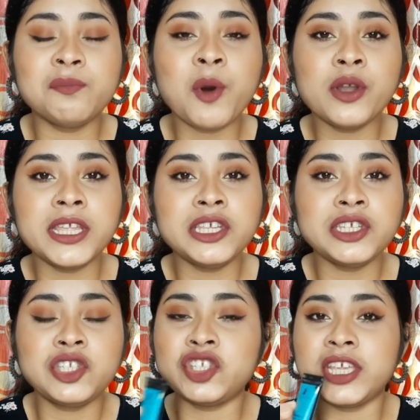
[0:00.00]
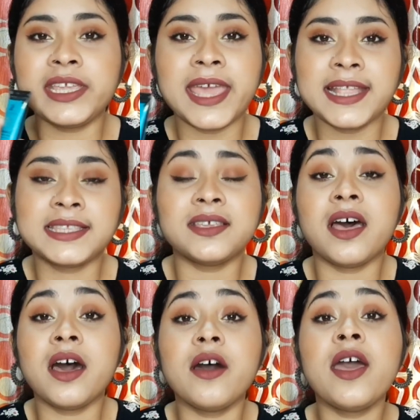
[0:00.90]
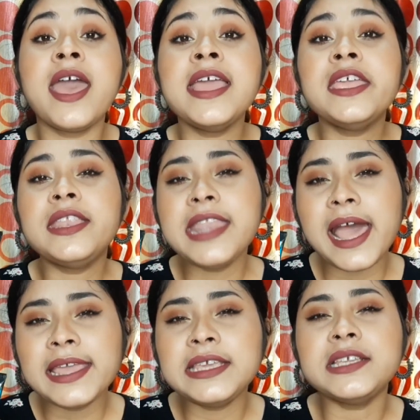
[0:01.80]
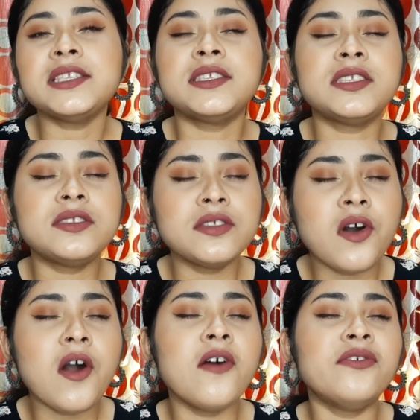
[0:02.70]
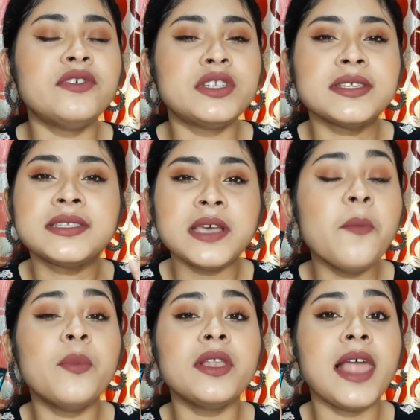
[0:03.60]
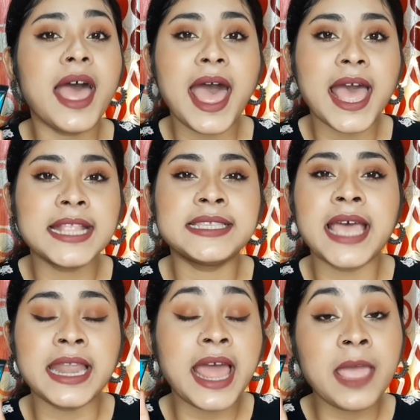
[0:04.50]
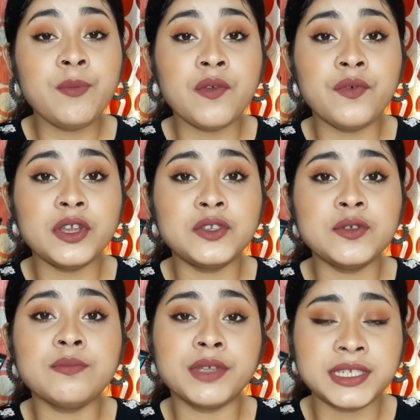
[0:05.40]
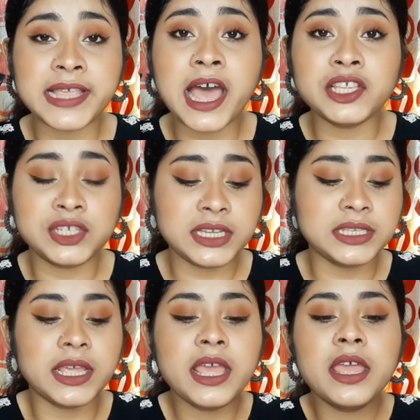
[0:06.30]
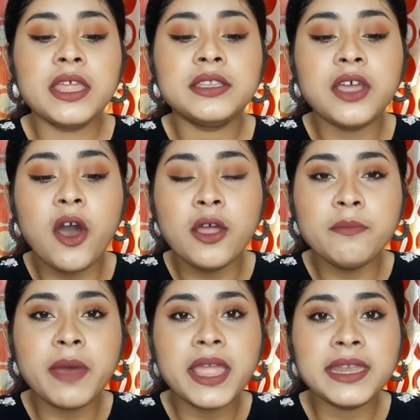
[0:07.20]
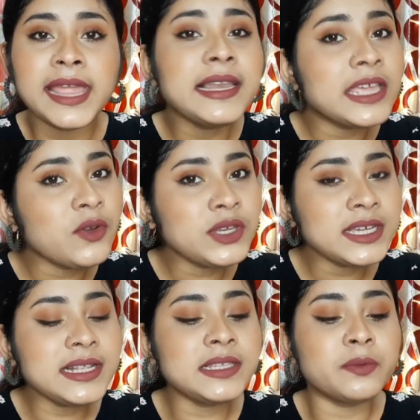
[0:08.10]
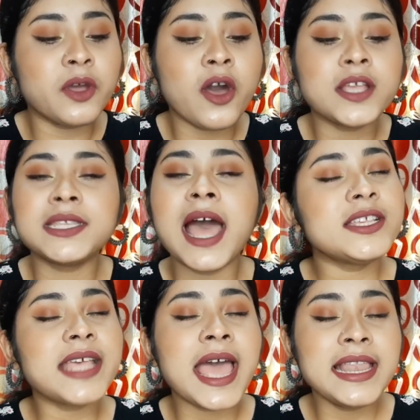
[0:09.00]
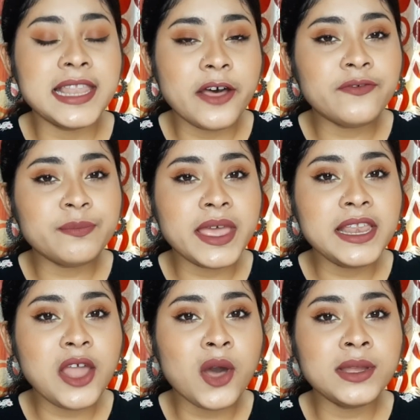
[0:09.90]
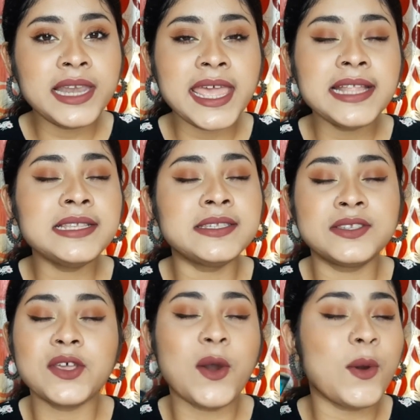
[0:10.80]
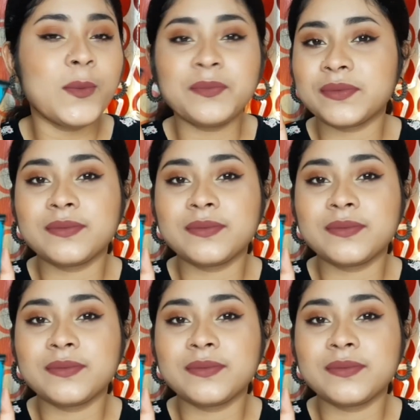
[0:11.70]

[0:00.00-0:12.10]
morning she gets a nice soft supple hands, and I prefer to massage it on my nail cuticles because I love my long nails. So